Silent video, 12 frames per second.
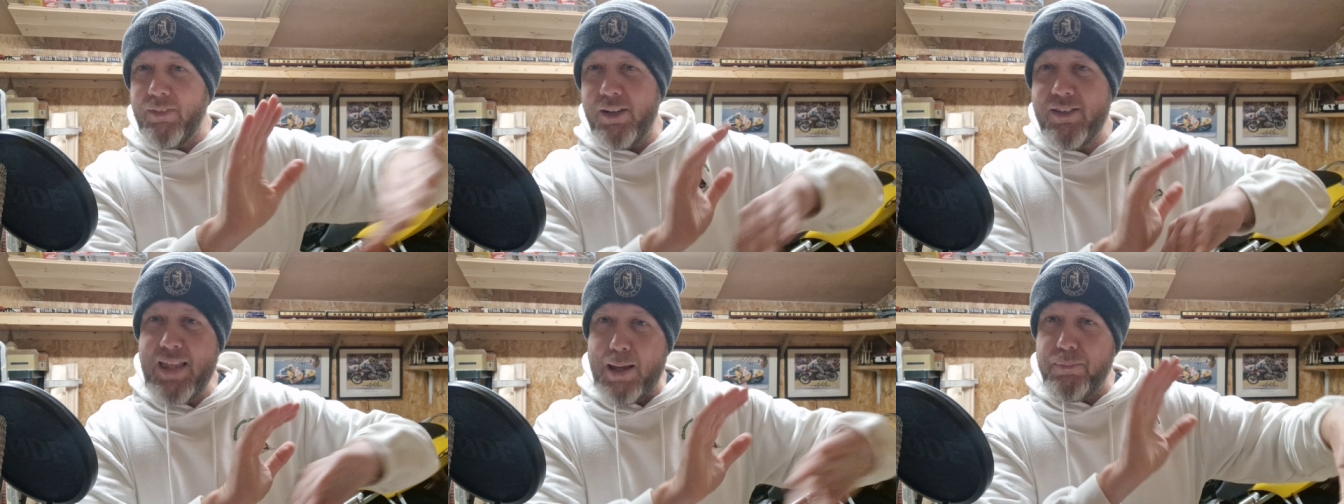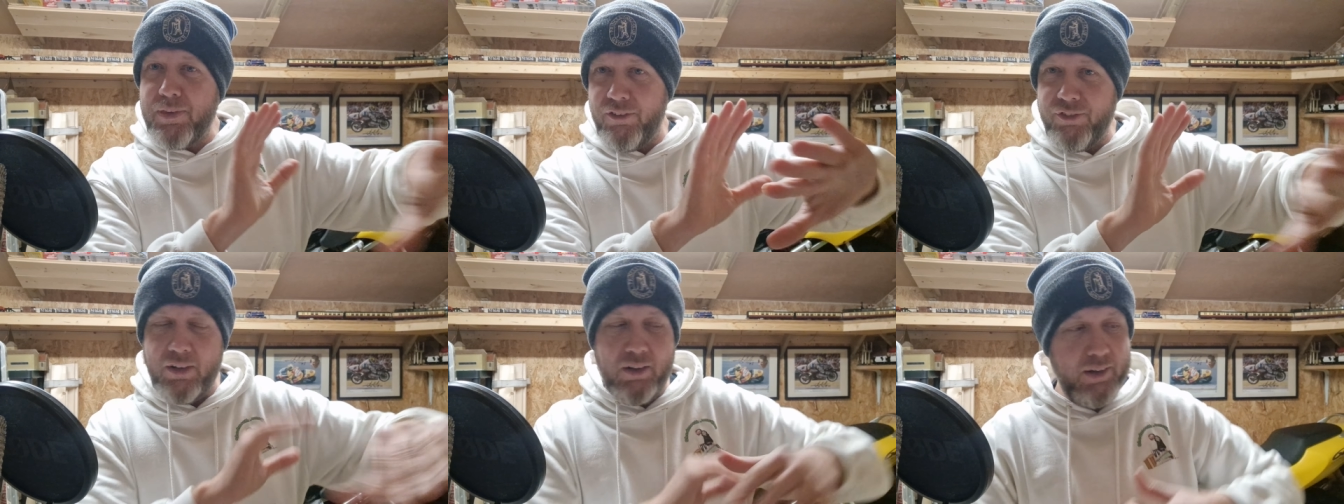a depth,
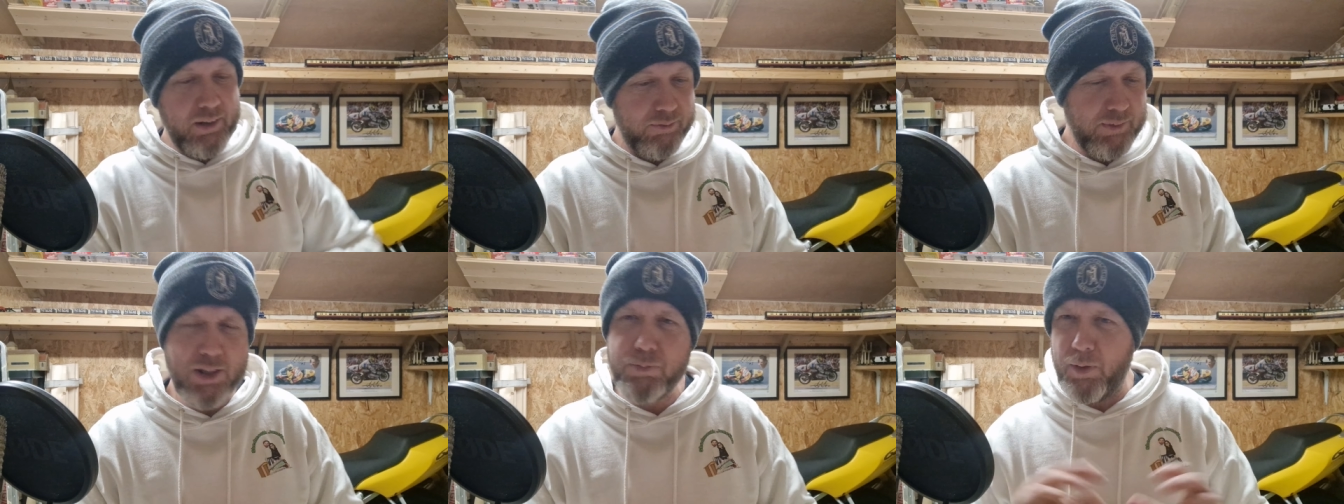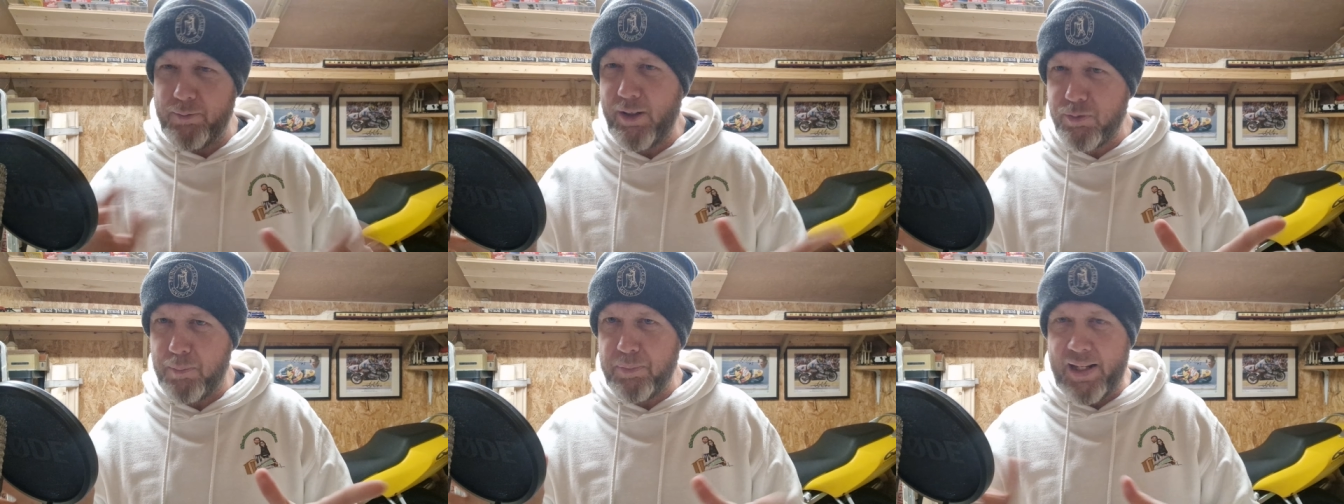if you like. That's my
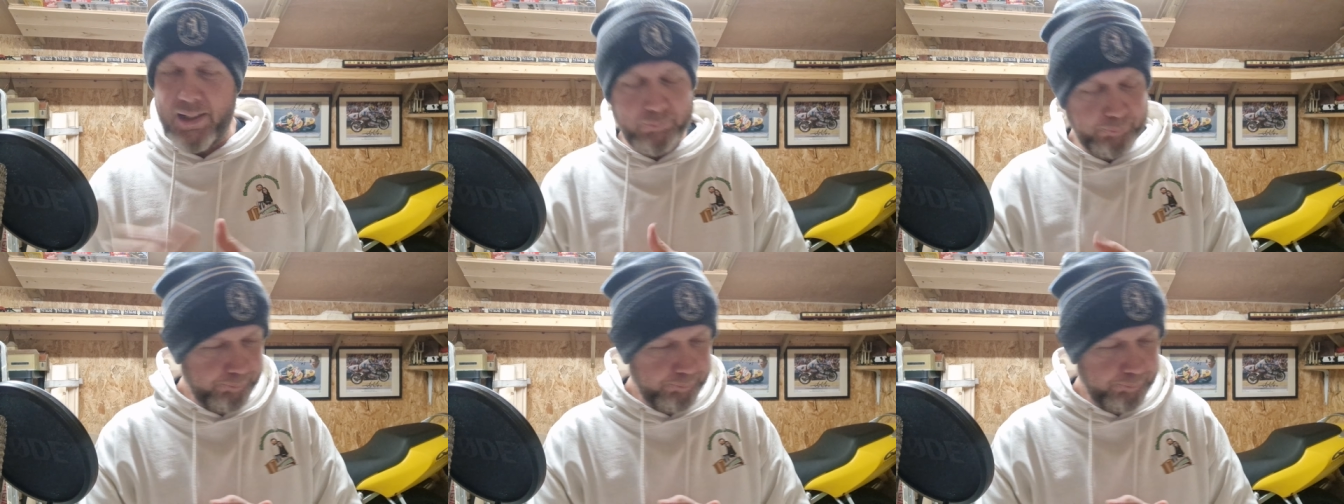that's my plan,